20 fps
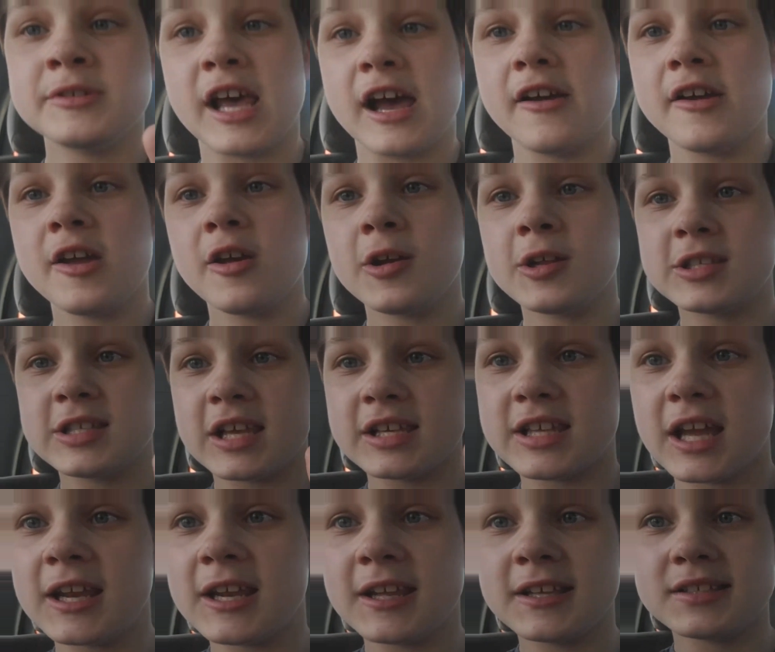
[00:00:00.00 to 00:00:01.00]
out here and says,
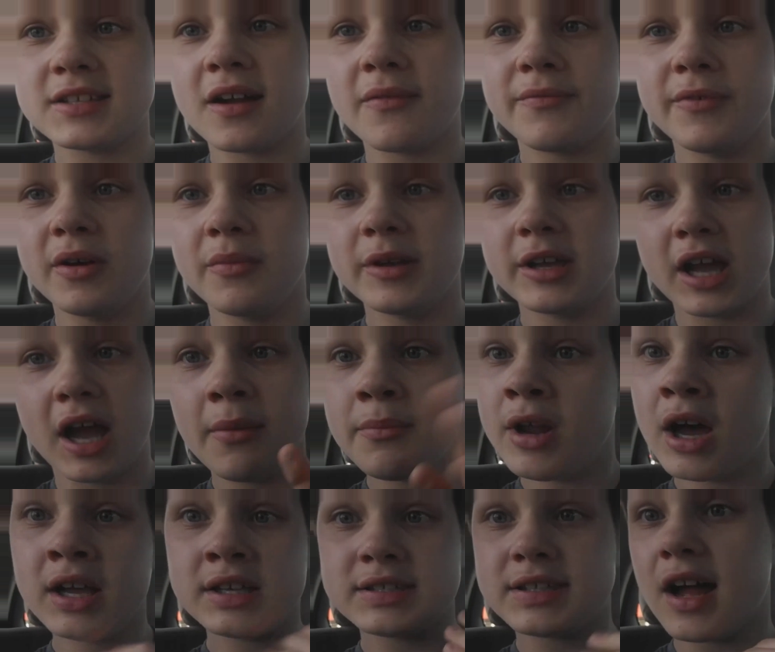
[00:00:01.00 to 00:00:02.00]
I need to stop filming, I'm
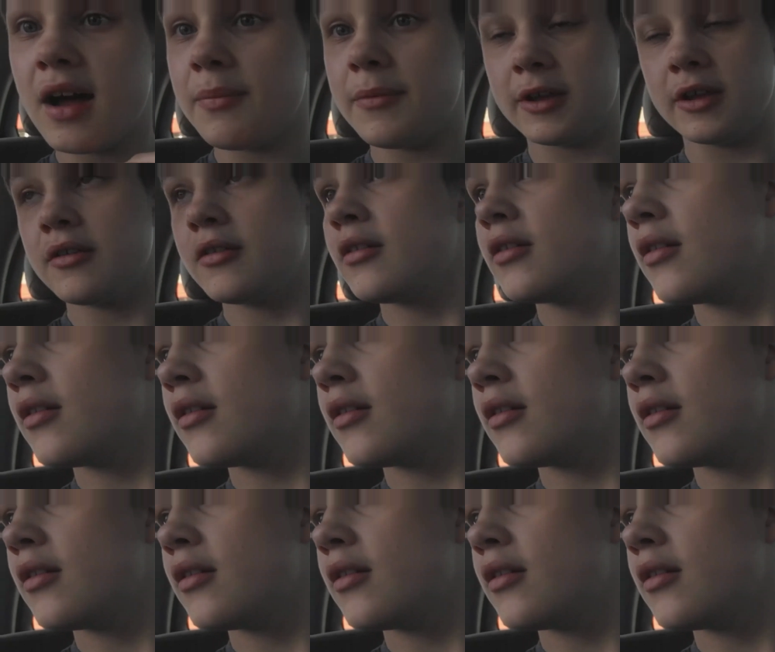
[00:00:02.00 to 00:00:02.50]
not stopping.